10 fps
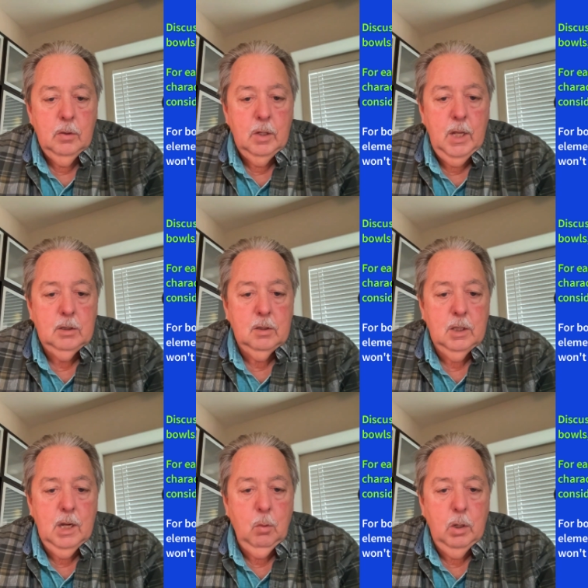The next
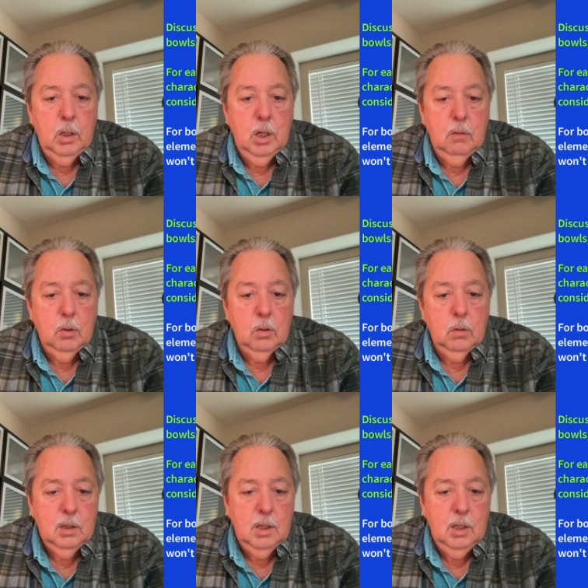thing I want to
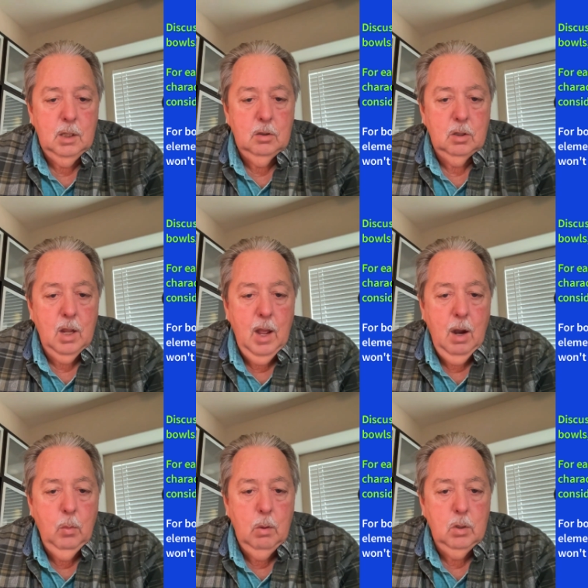cover is
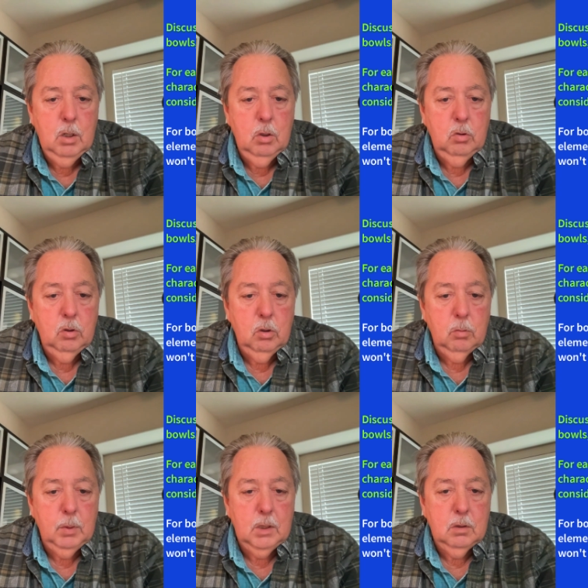how we would use
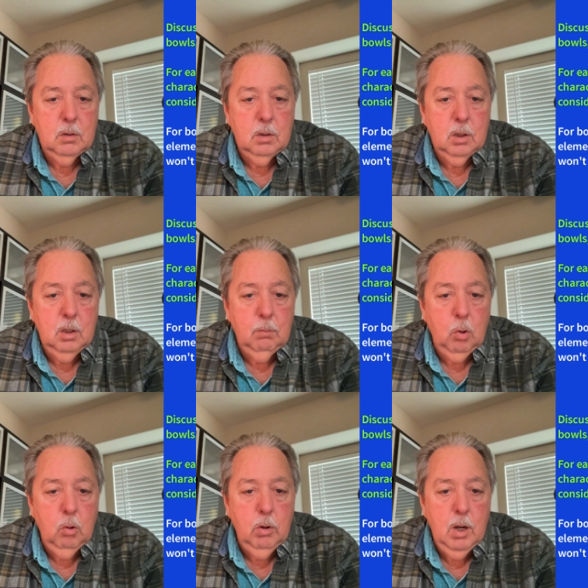those bits in
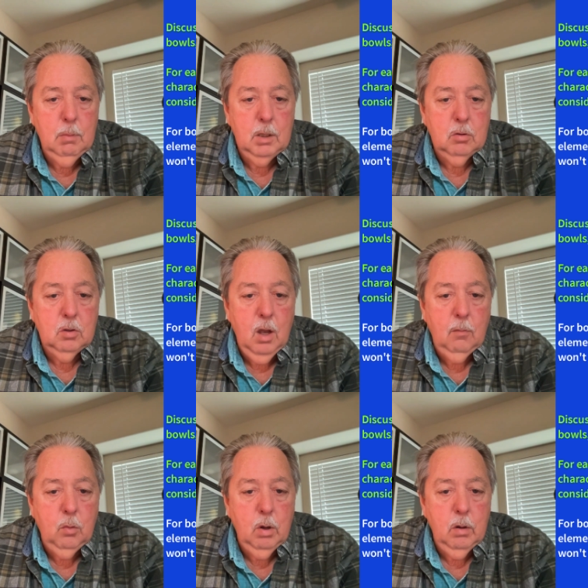programming the
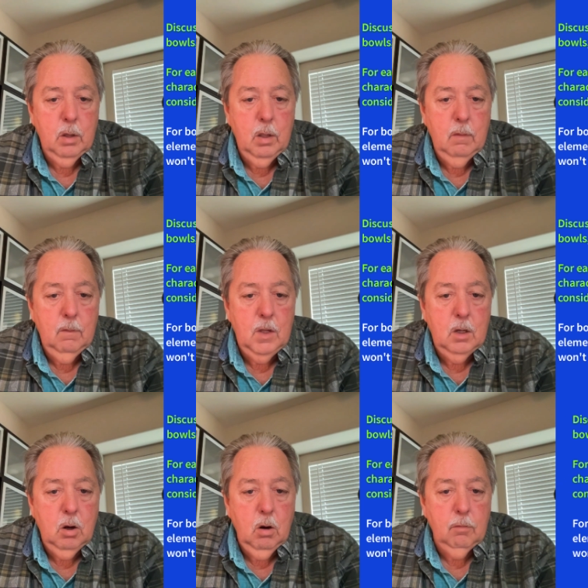software in
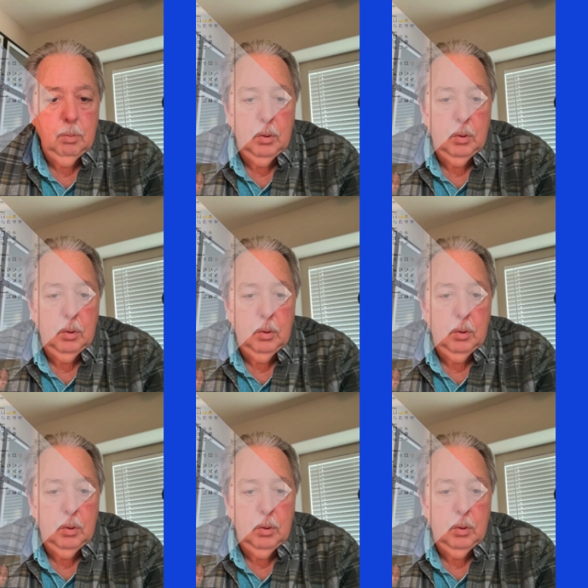vCarve